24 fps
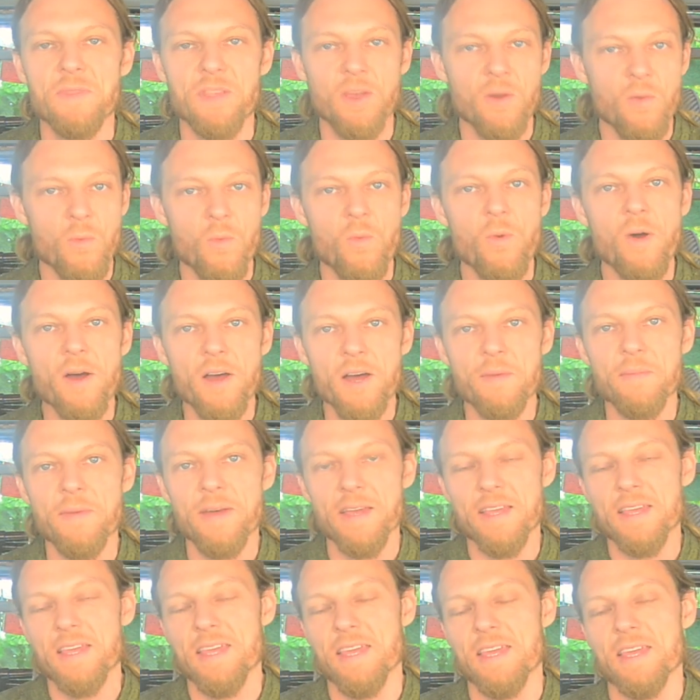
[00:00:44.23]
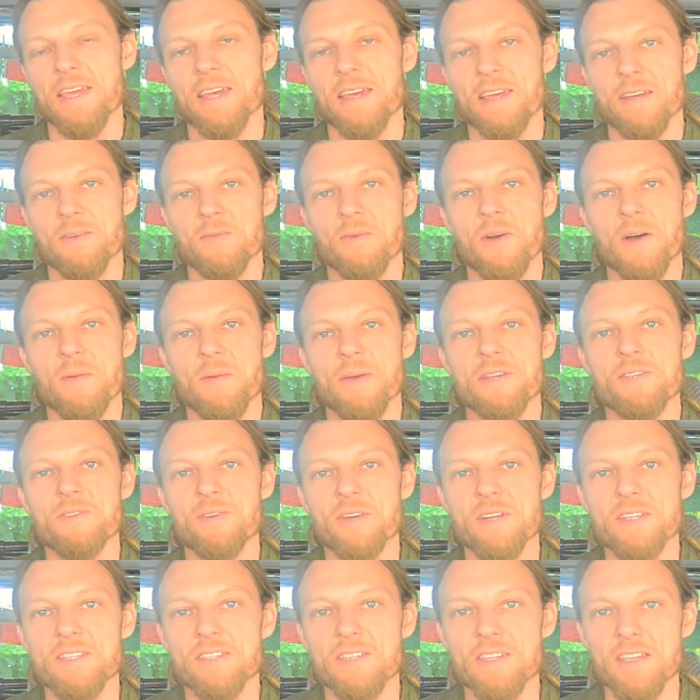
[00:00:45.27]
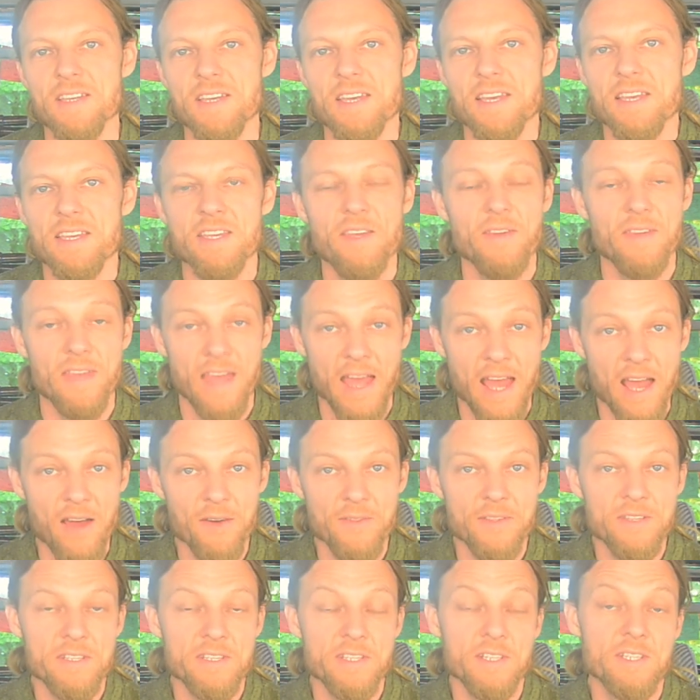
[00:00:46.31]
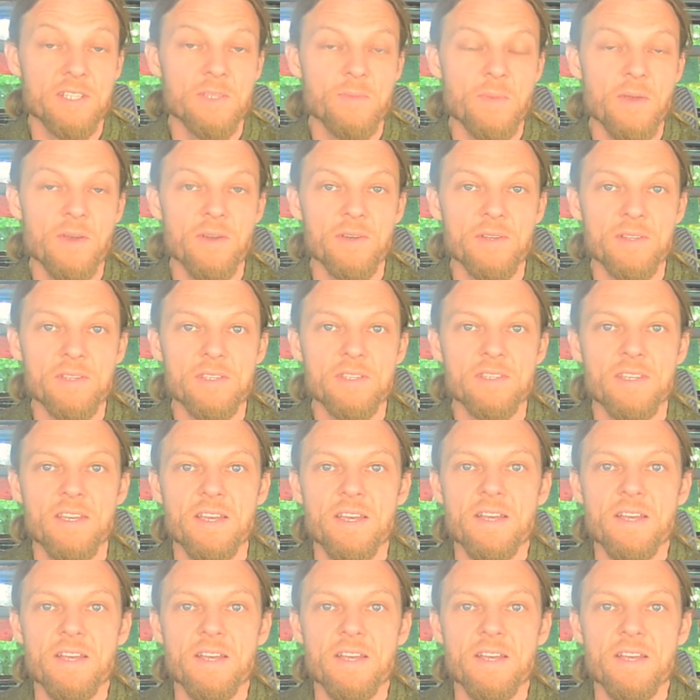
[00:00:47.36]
Why am I here? What am I trying to get out of this experience?